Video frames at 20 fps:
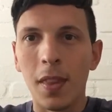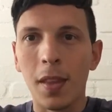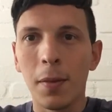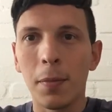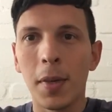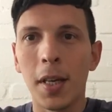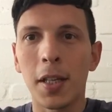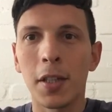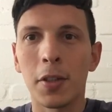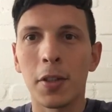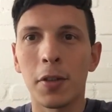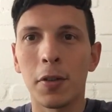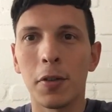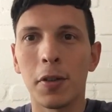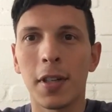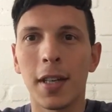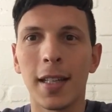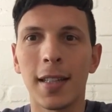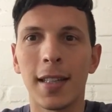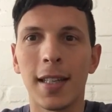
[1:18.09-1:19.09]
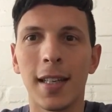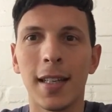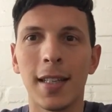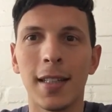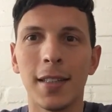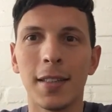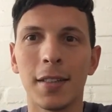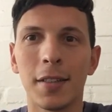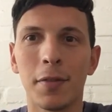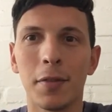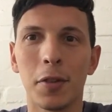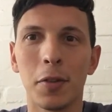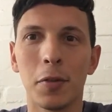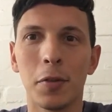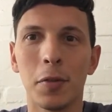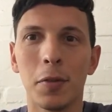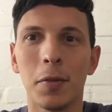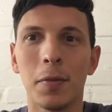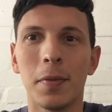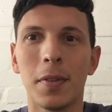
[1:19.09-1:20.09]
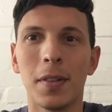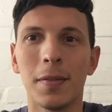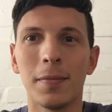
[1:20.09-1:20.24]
make sure you get that interview